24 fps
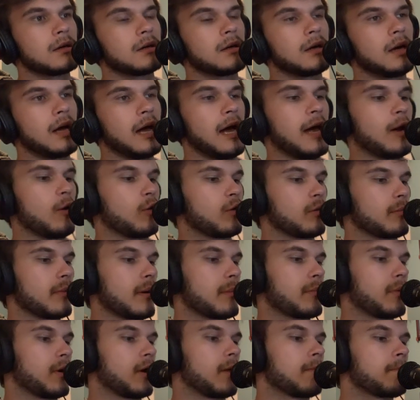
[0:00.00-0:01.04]
I don't
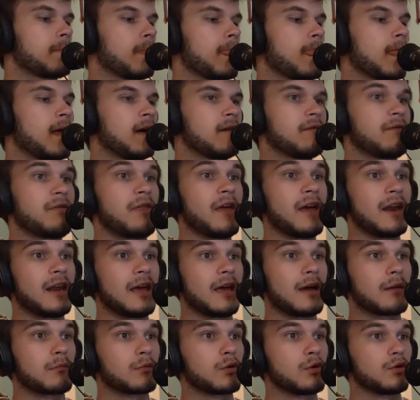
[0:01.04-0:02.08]
remember. Of Theta
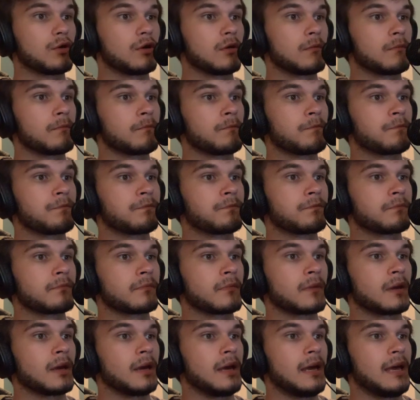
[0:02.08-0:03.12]
Emerald.
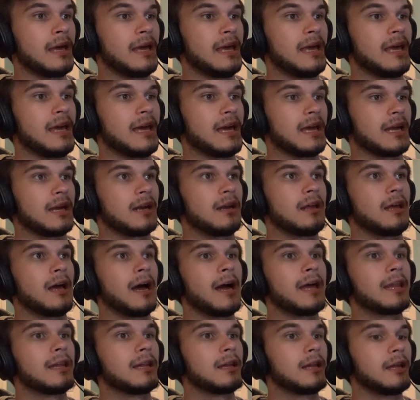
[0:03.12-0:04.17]
And
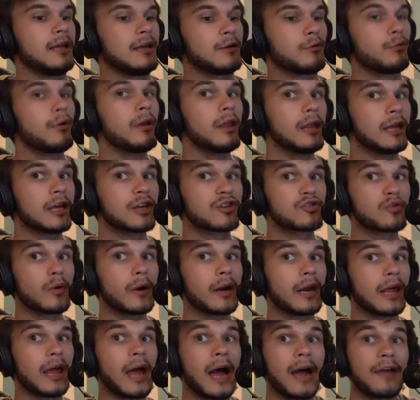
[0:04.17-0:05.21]
I really
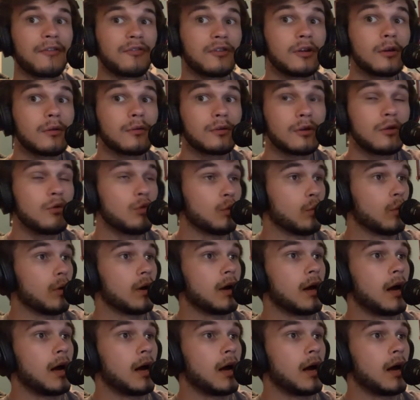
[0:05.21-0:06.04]
enjoyed it. I still do.